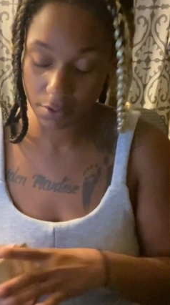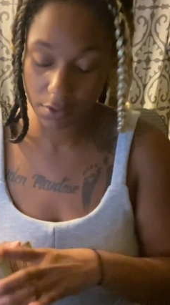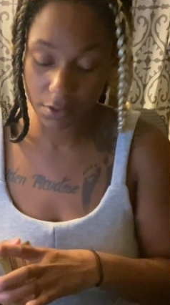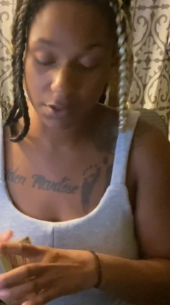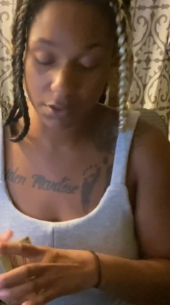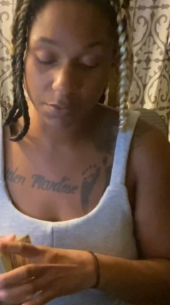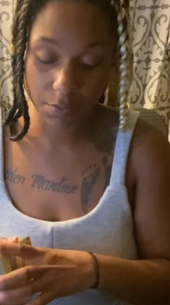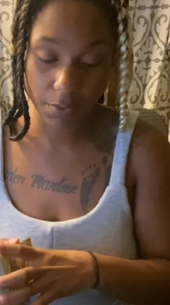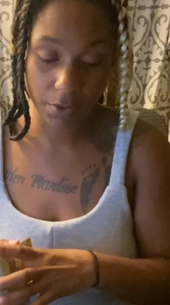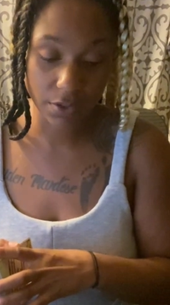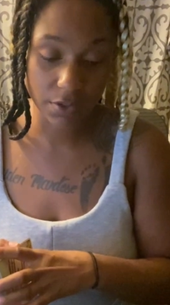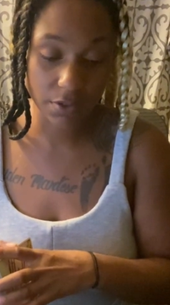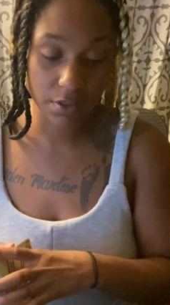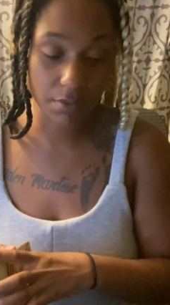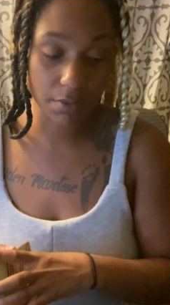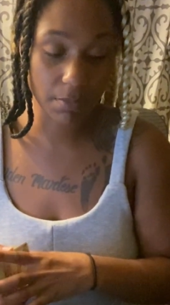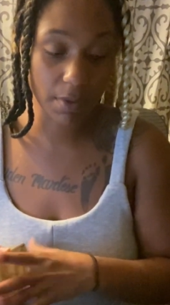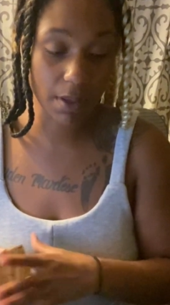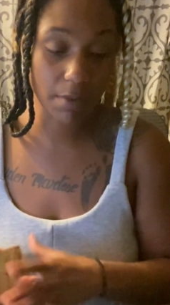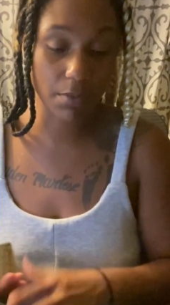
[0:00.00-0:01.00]
this
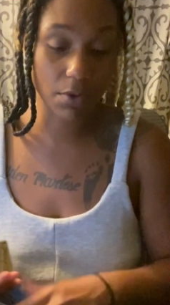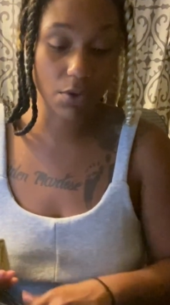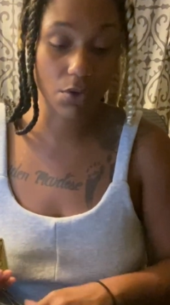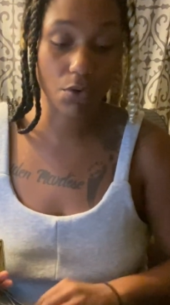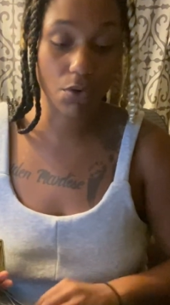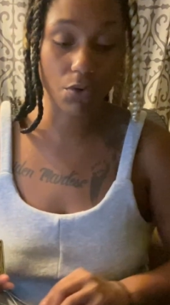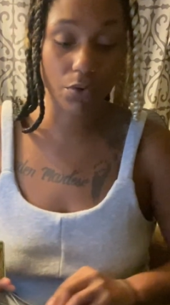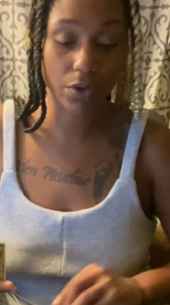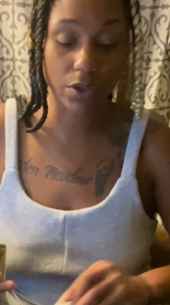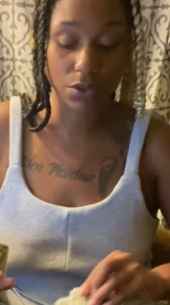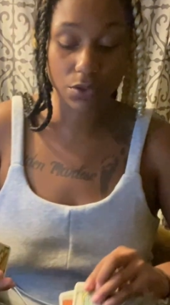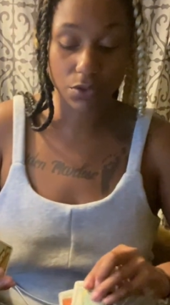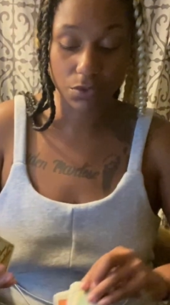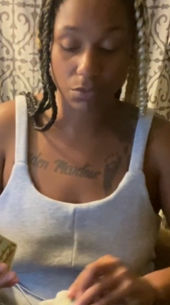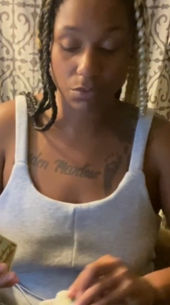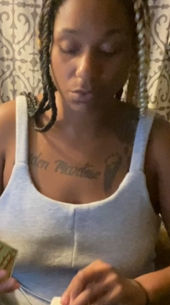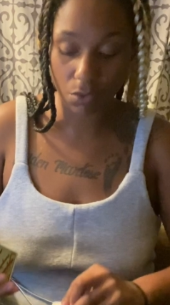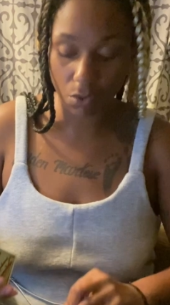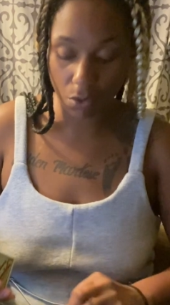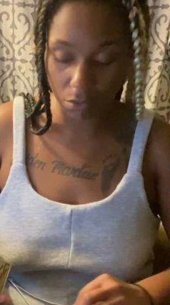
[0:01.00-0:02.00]
person may be going
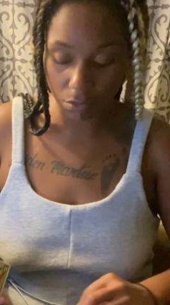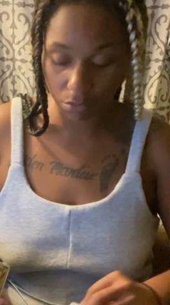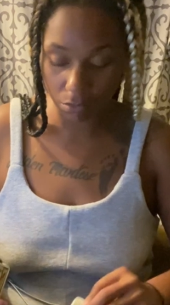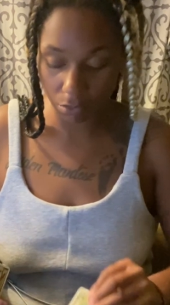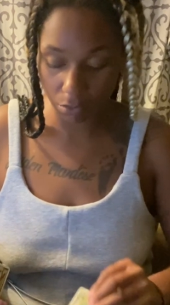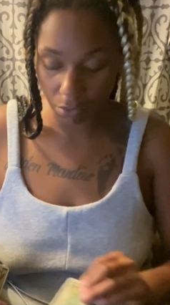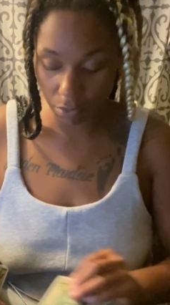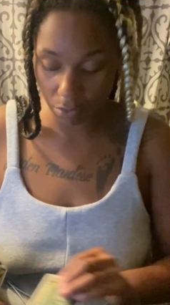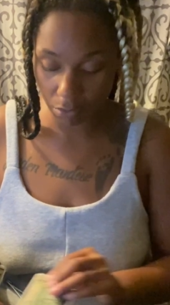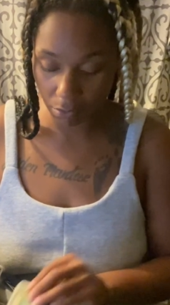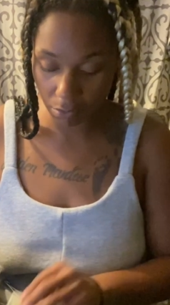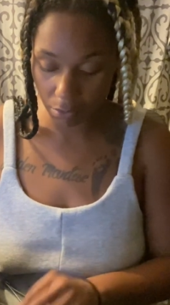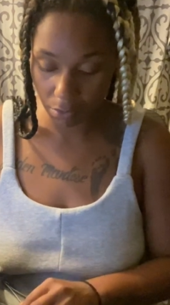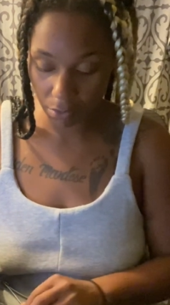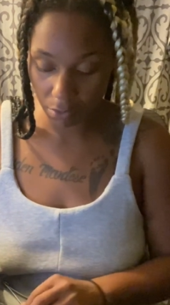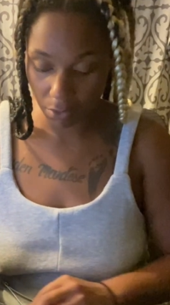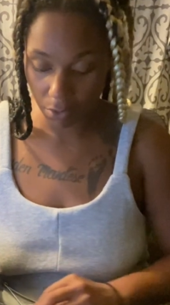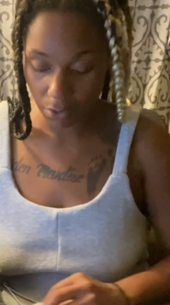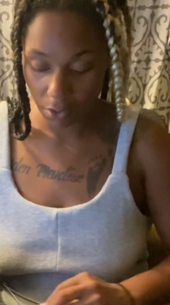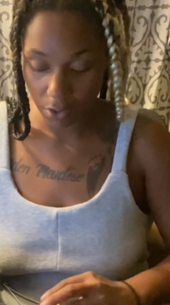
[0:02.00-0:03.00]
to,
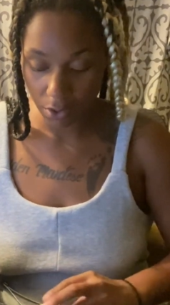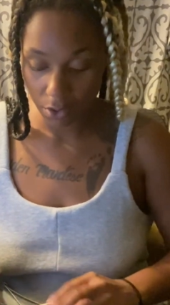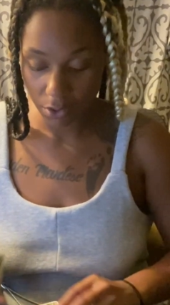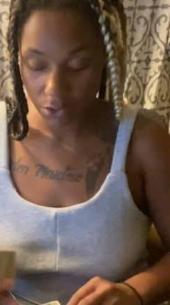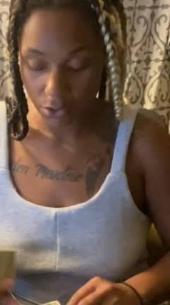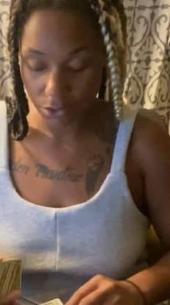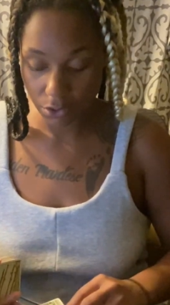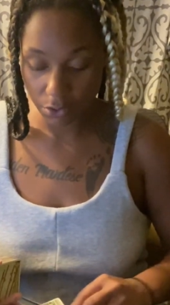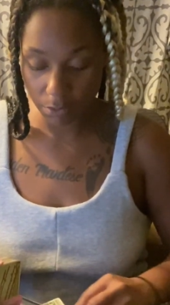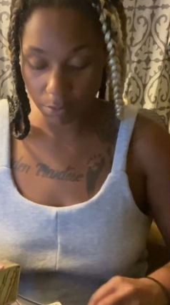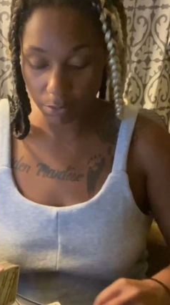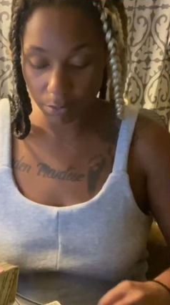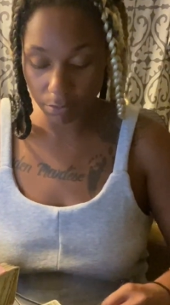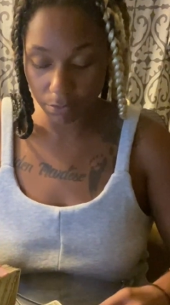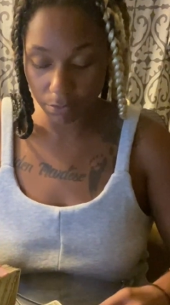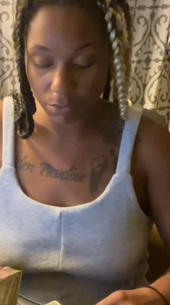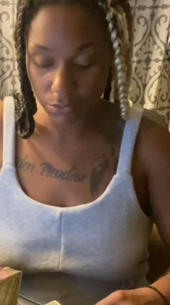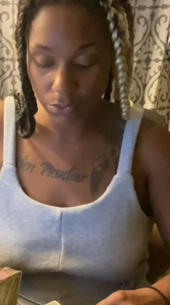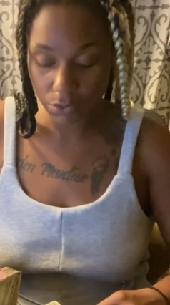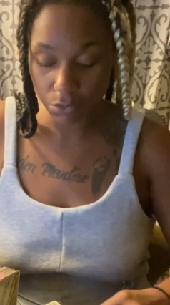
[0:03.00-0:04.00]
to
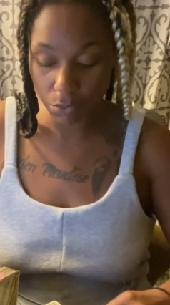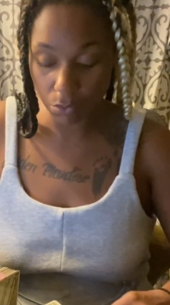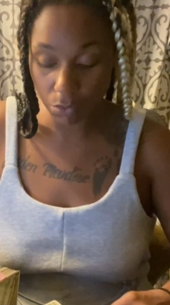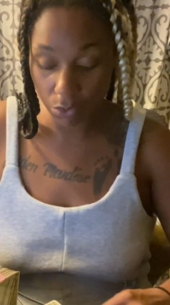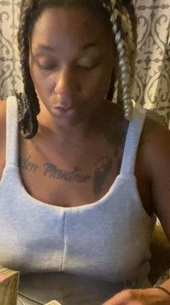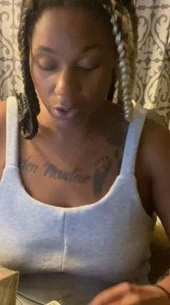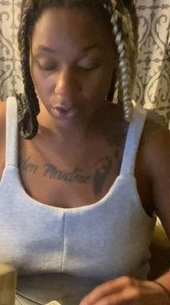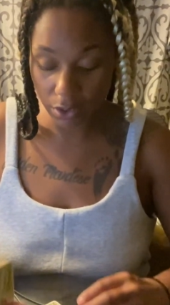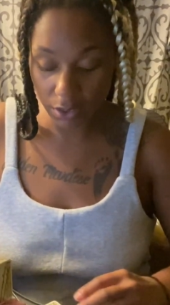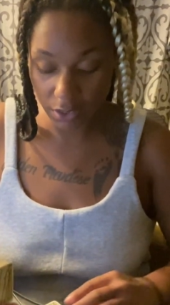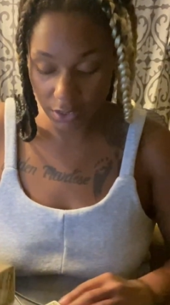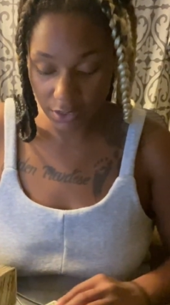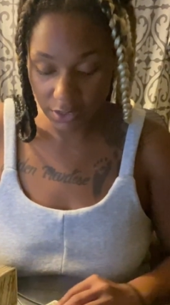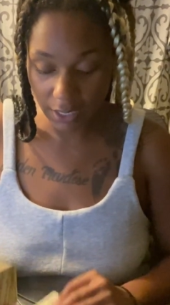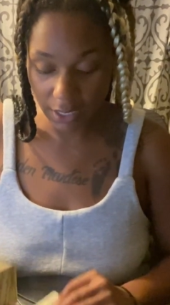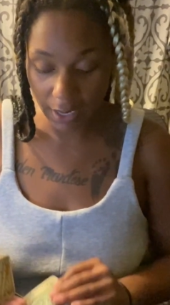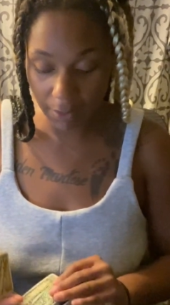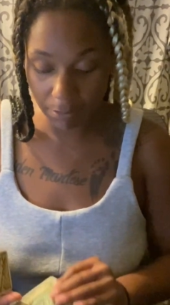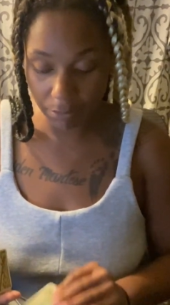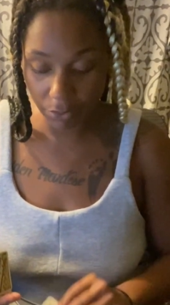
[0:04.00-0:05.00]
toward this
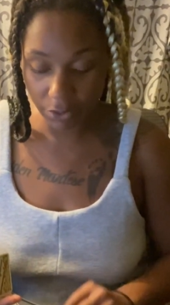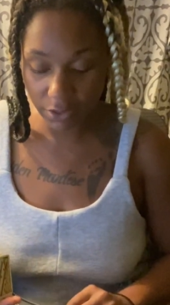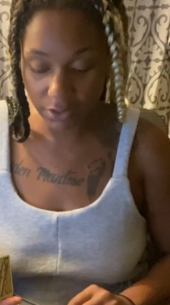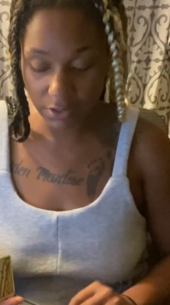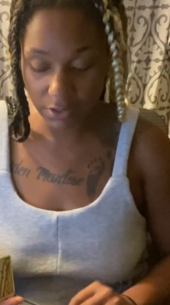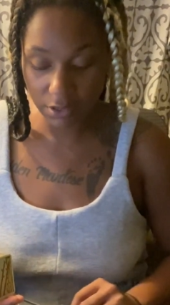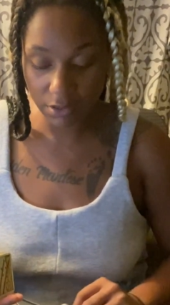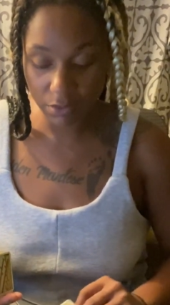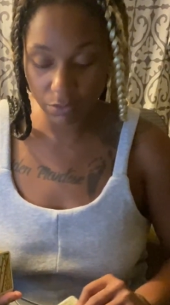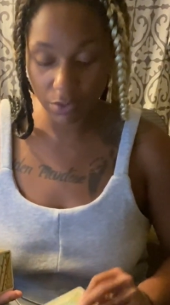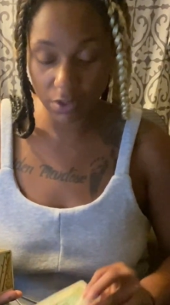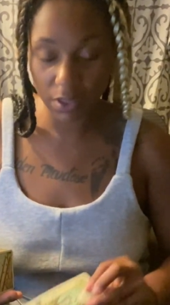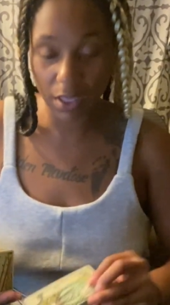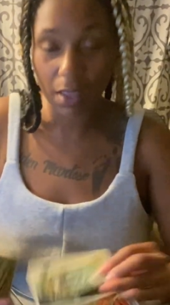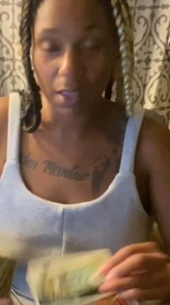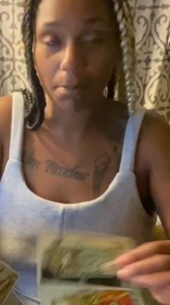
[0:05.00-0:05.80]
high priestess with a